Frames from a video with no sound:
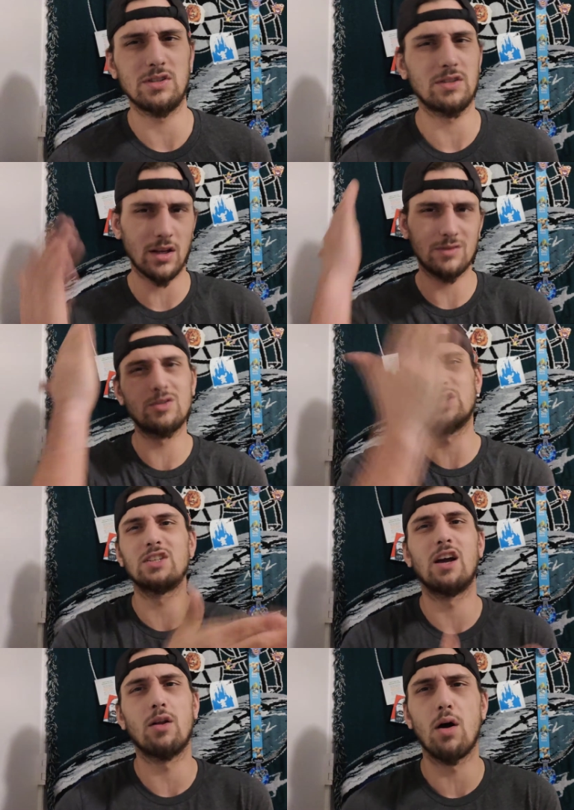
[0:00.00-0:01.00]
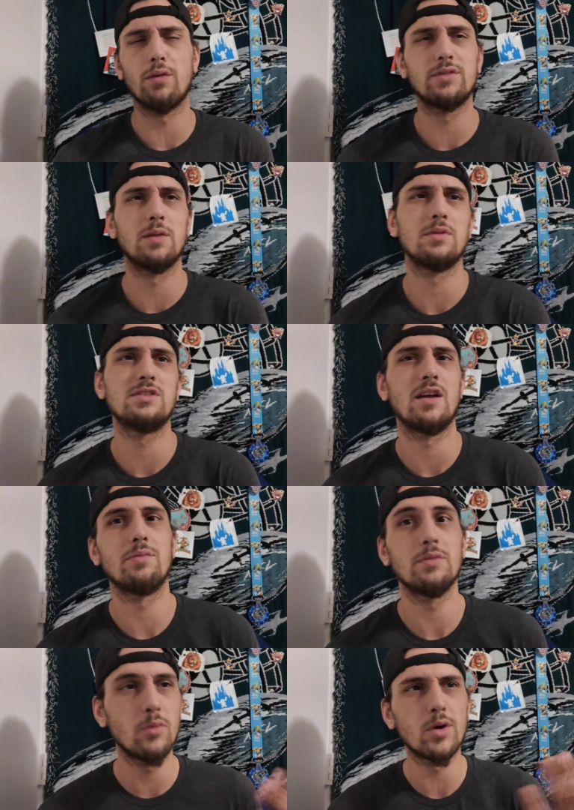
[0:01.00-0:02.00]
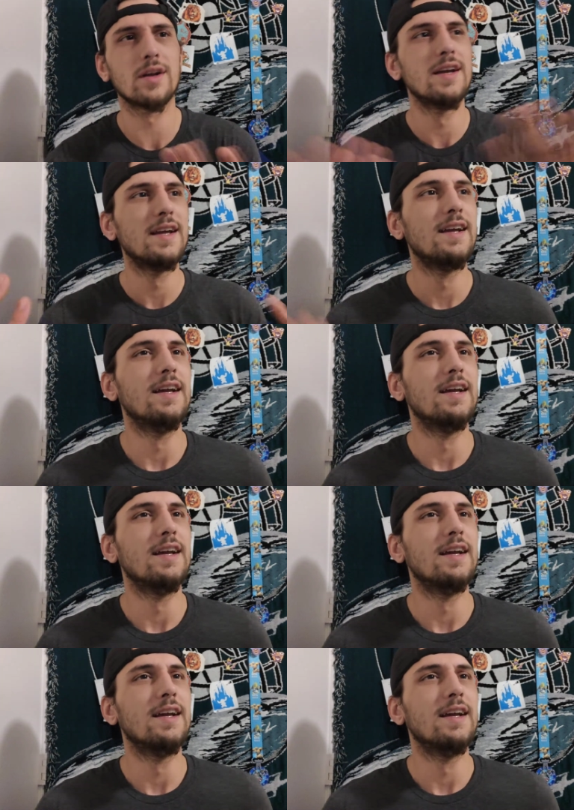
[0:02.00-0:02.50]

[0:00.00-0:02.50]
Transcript: it's just cut off type of stuff. But